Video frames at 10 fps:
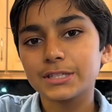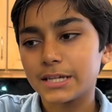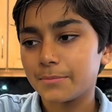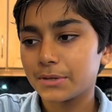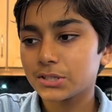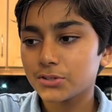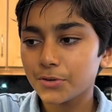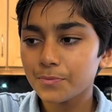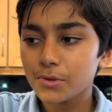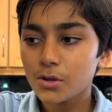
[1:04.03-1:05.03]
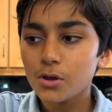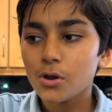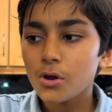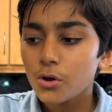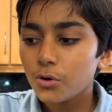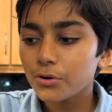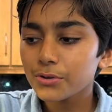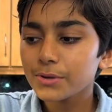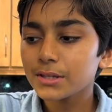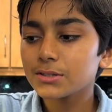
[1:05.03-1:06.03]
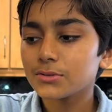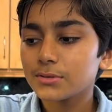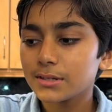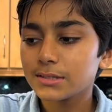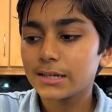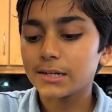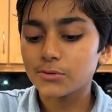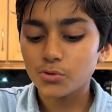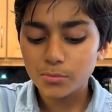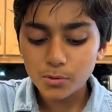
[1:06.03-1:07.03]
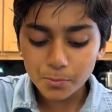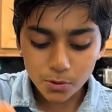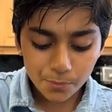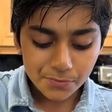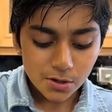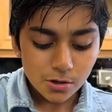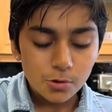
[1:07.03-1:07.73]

stand mixer, or you can do this in a normal bowl